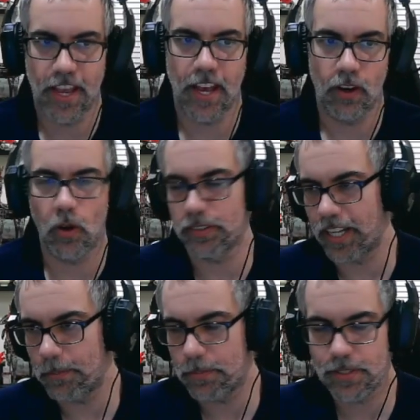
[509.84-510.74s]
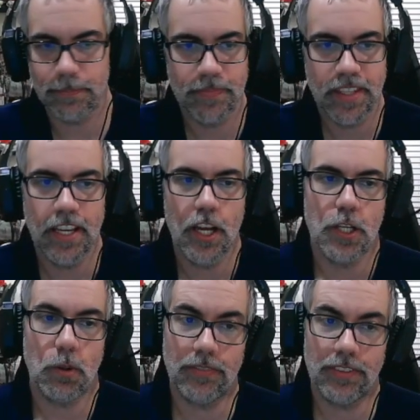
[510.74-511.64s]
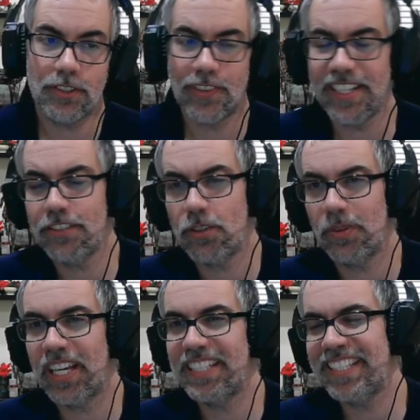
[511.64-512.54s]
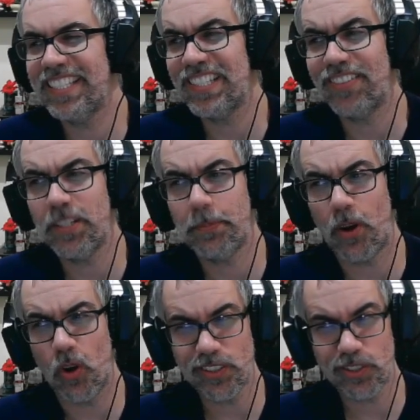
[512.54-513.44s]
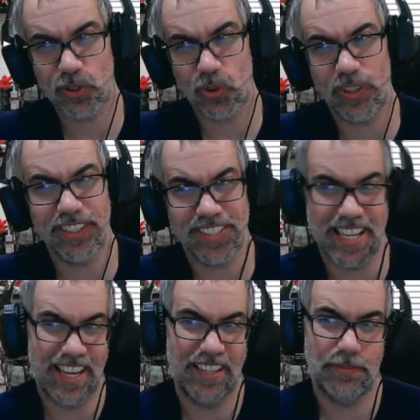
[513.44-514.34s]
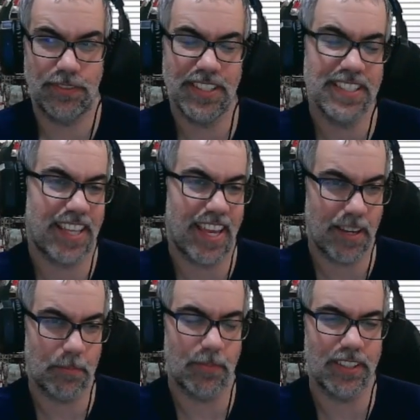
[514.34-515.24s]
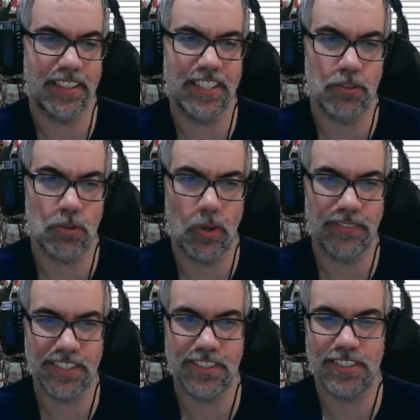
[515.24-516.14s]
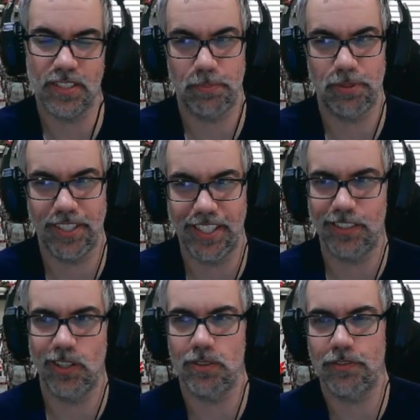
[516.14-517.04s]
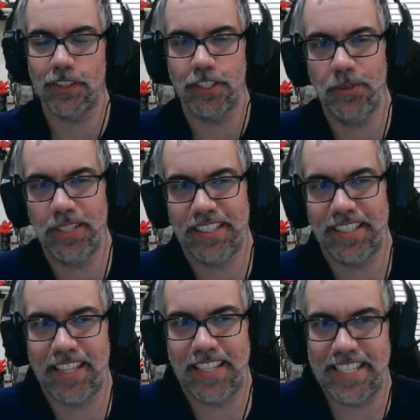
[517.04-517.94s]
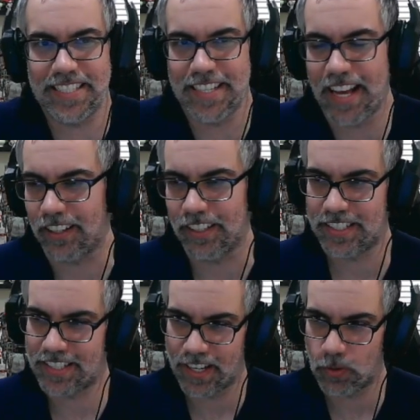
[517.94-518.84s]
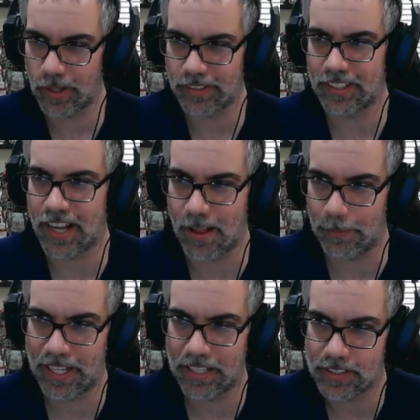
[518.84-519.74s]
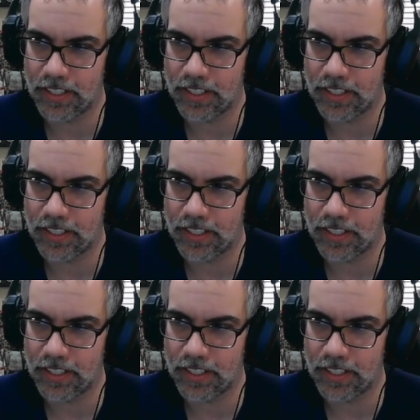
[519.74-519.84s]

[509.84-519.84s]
at all times. 12-inch range, so a decent range, but on the shorter side. For this game, really, 12 inches is pretty close. For a unit that is not going to stand well in combat,